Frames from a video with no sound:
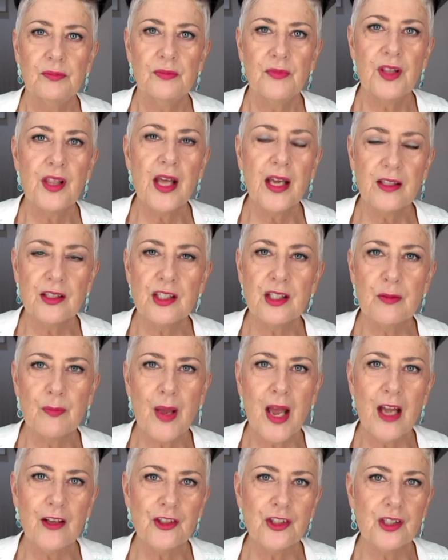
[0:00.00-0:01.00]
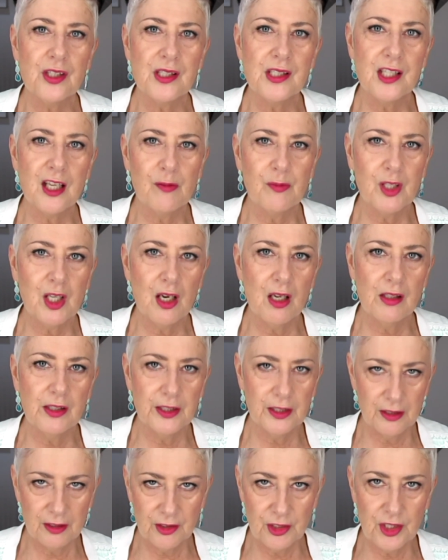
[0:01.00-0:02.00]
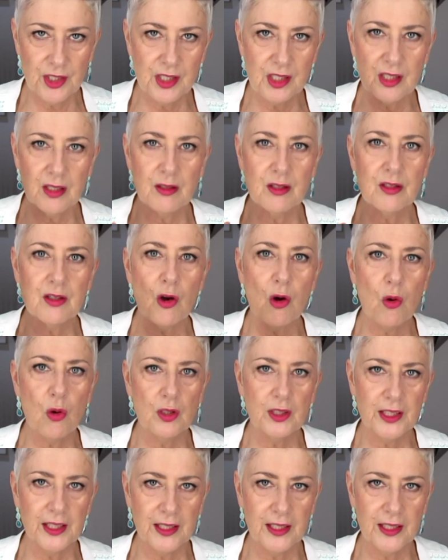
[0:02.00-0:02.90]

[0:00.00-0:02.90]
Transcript: that to match the same color, just to hold it